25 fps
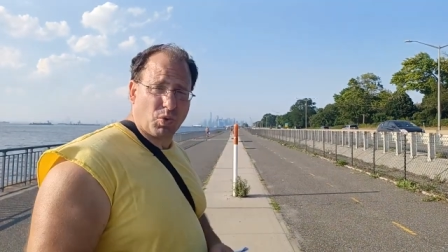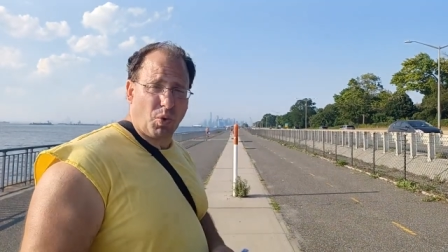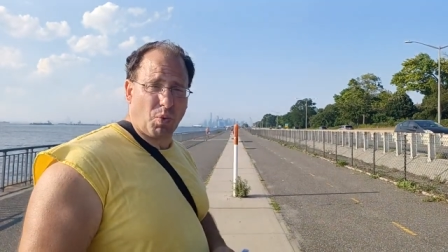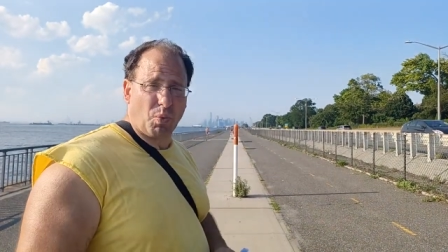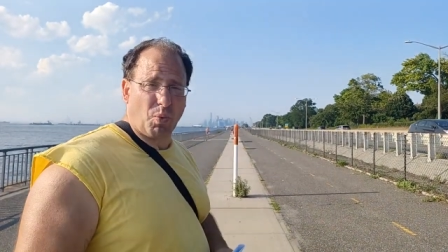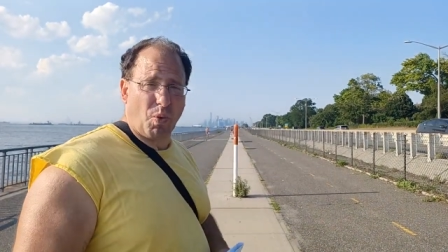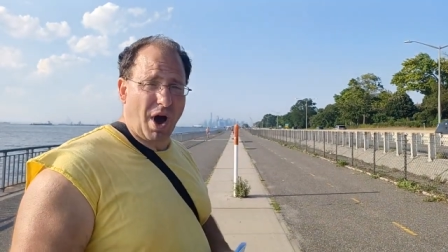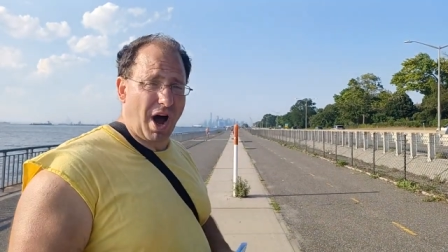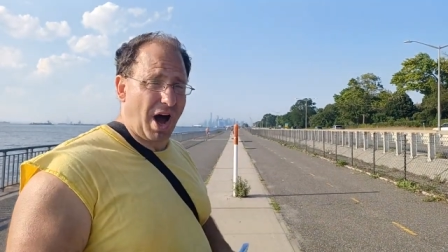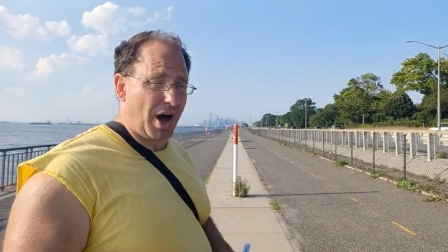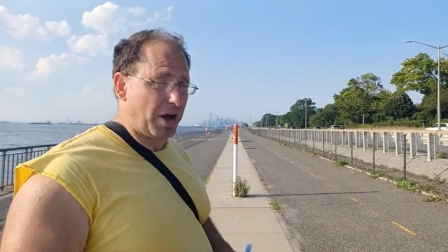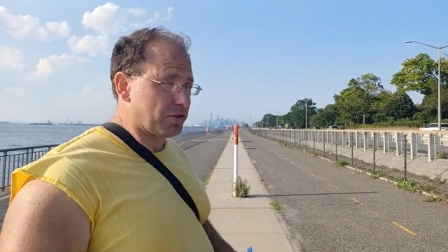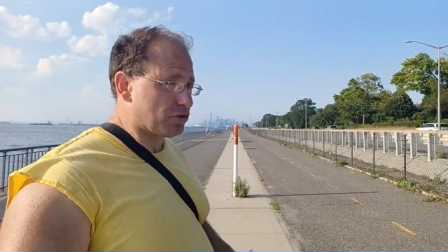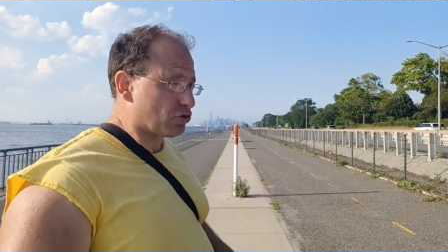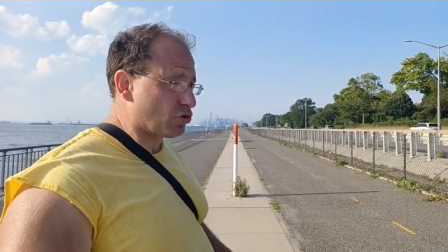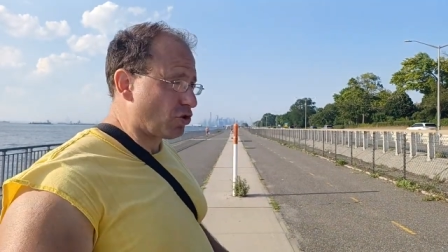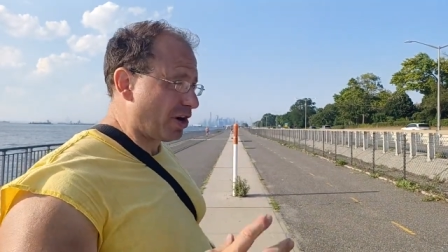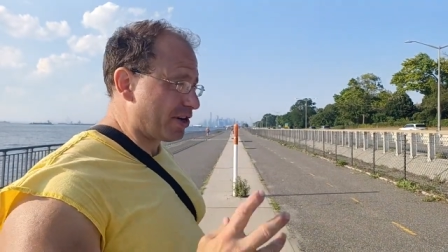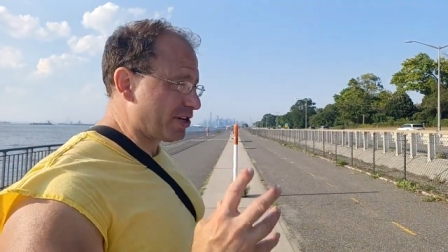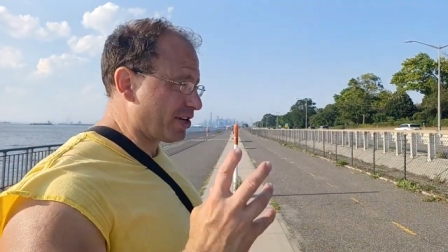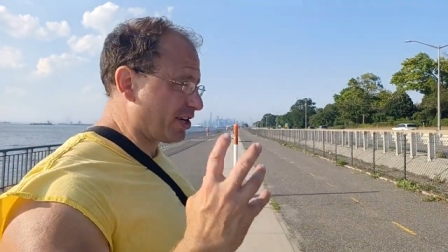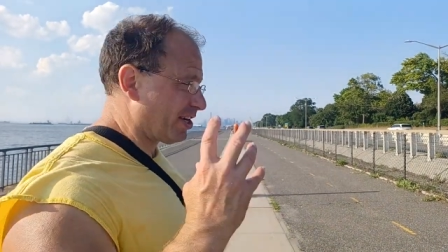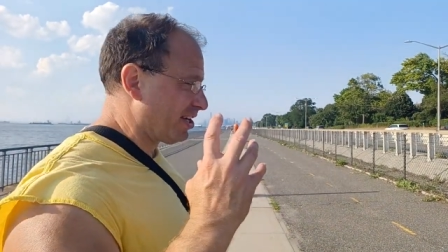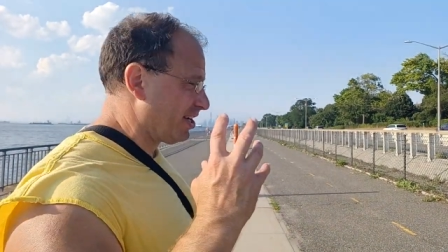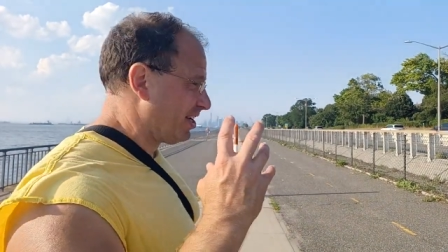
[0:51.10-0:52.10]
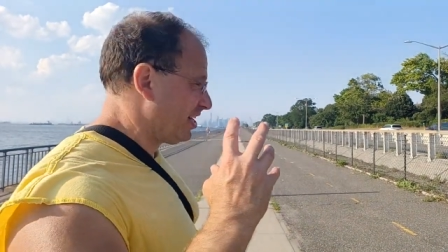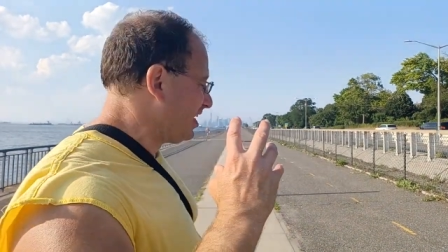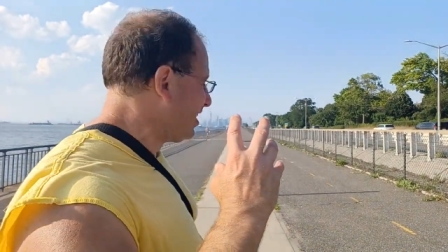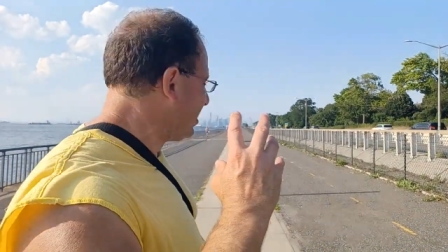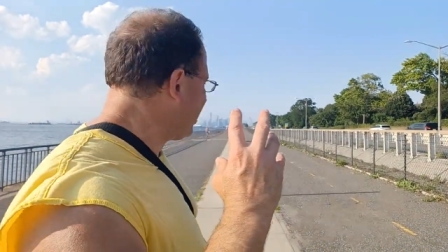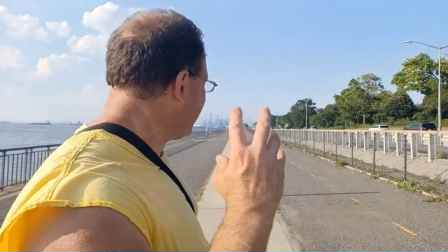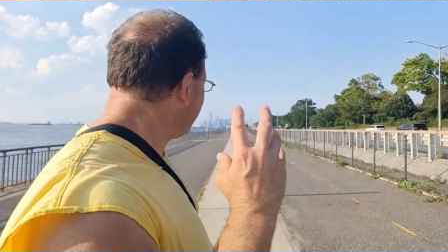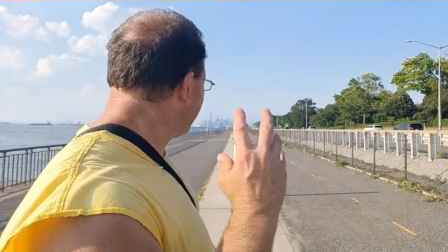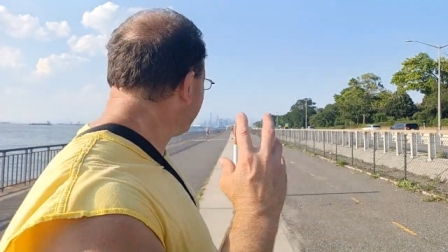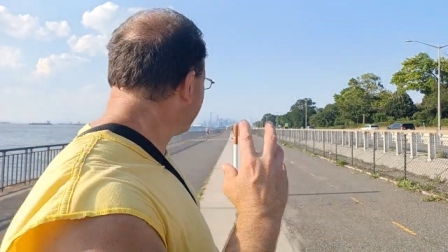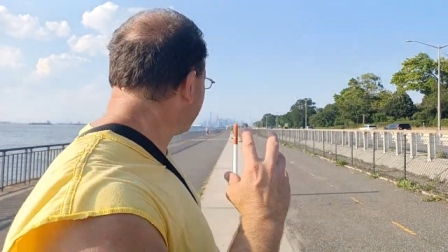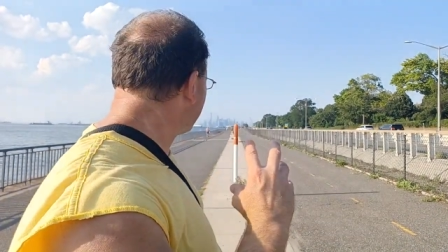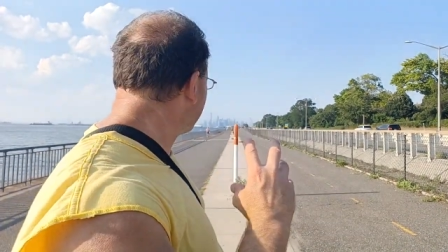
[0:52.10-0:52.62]
while trying to
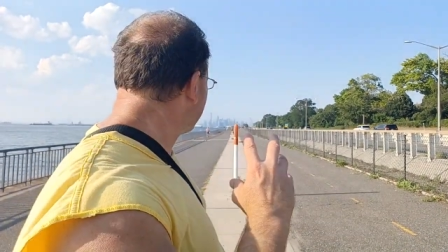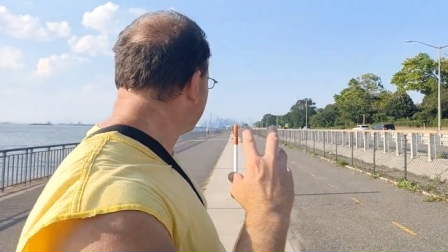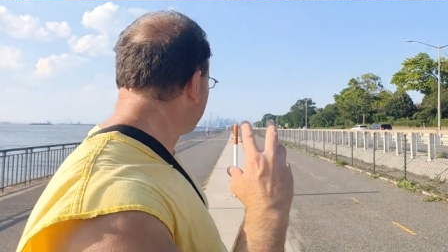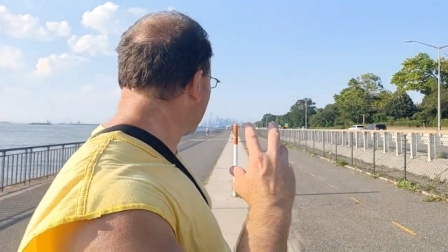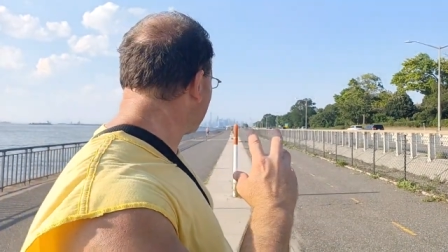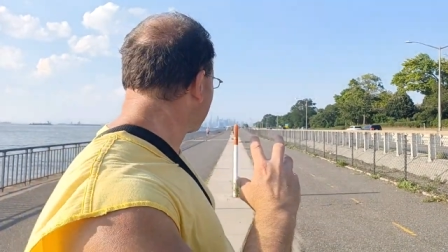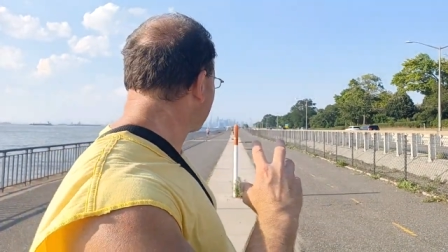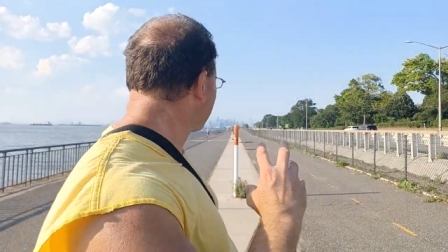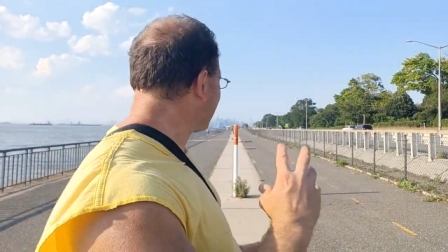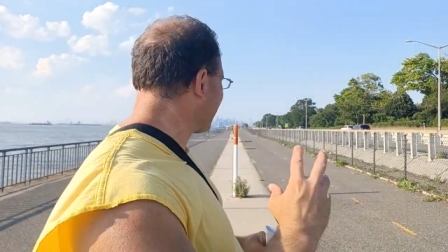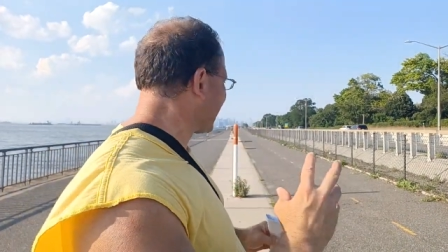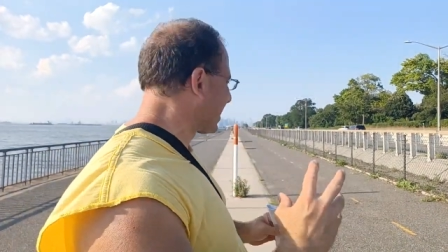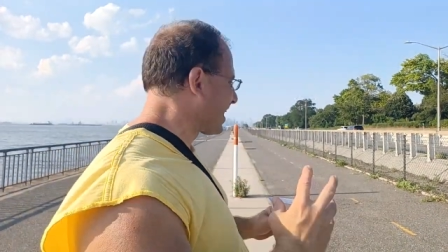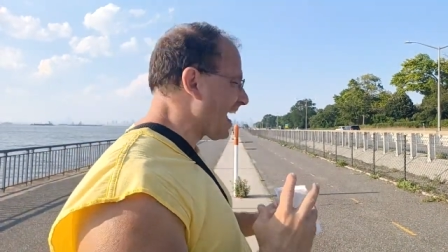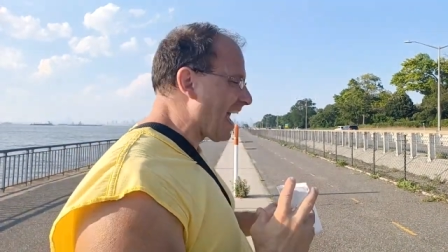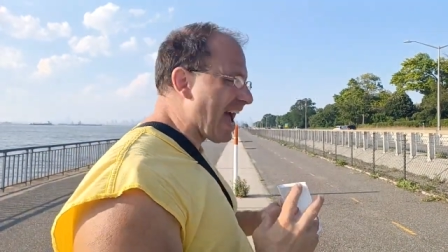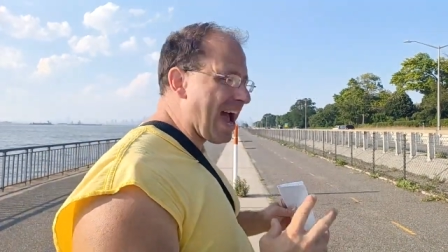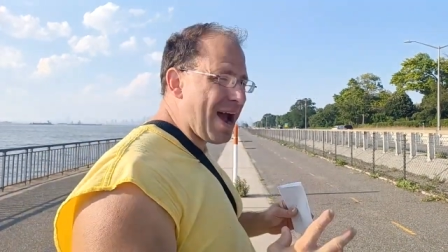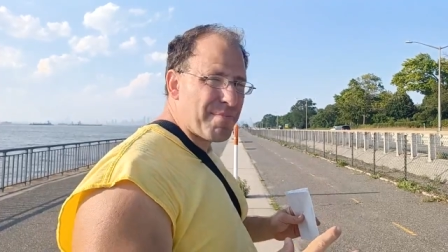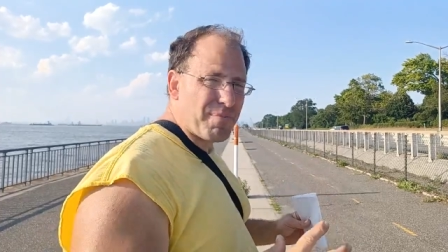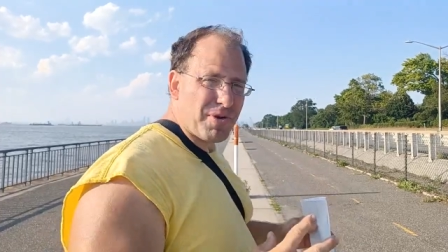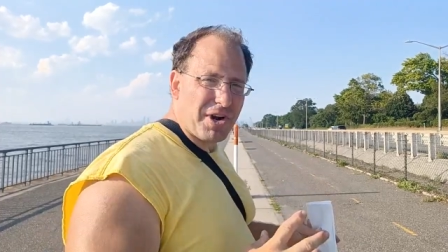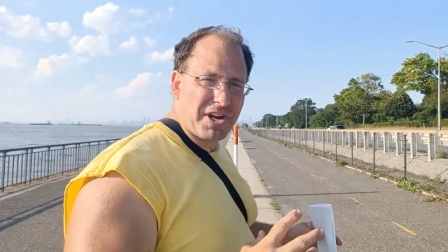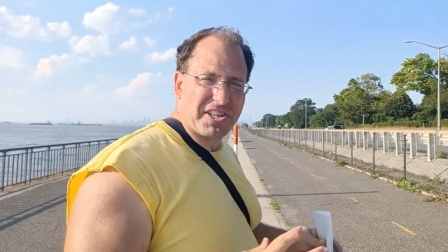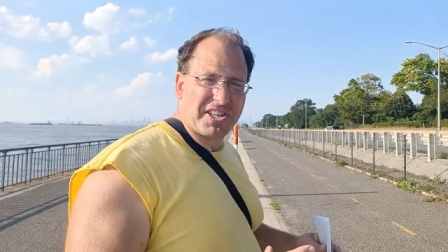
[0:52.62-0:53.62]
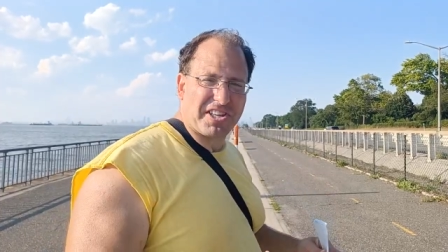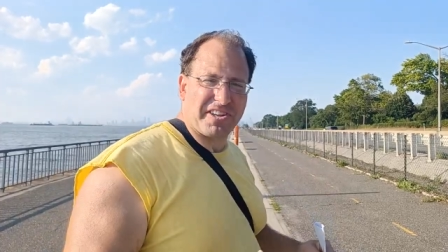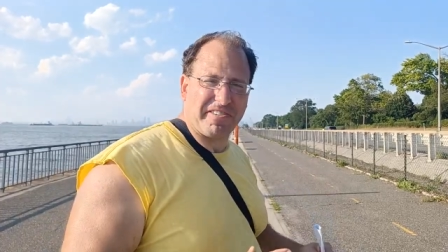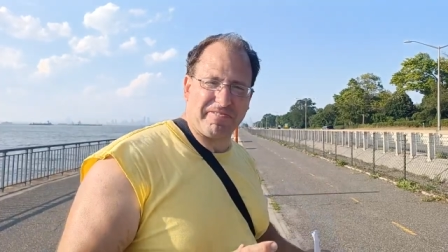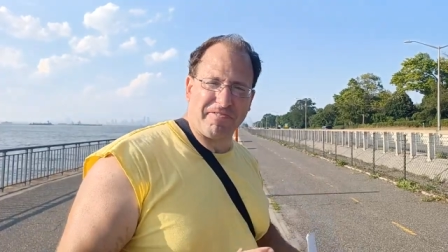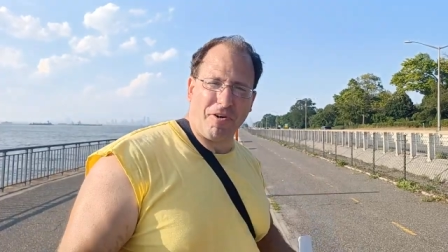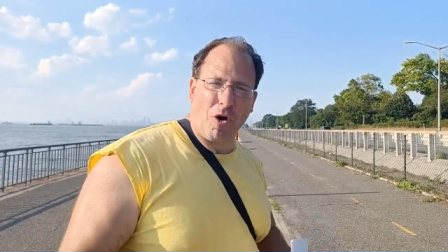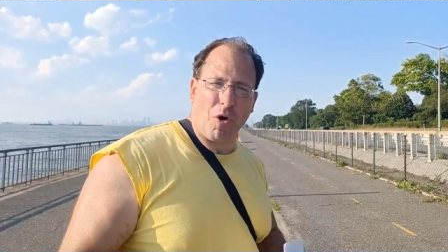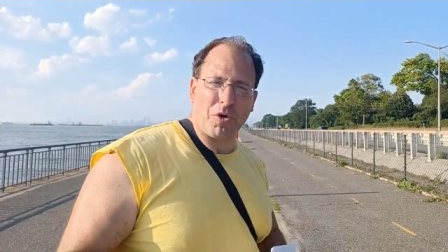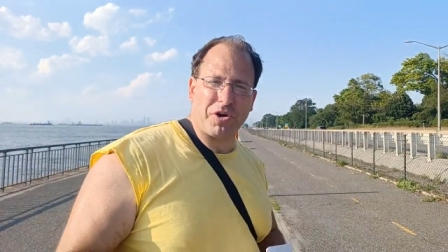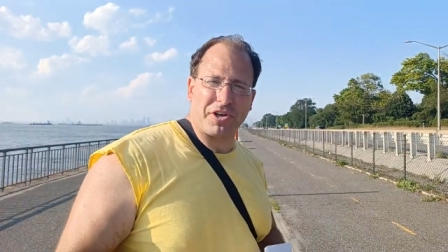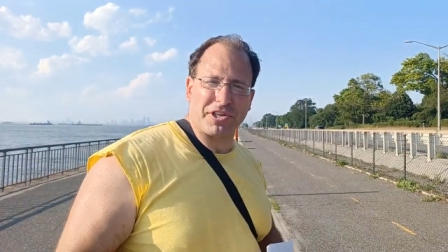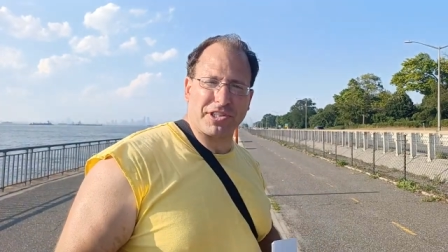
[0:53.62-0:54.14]
get the camera to
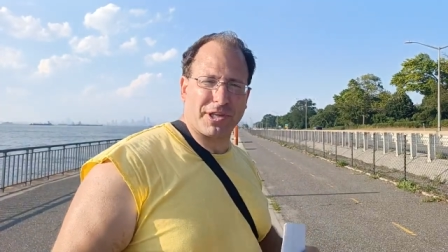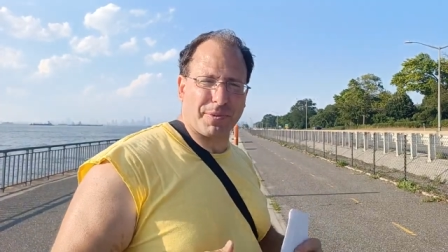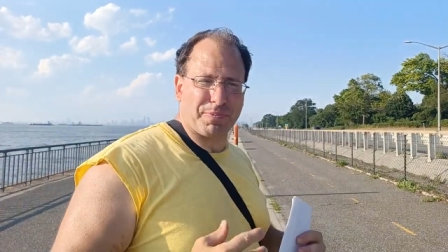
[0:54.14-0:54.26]
focus.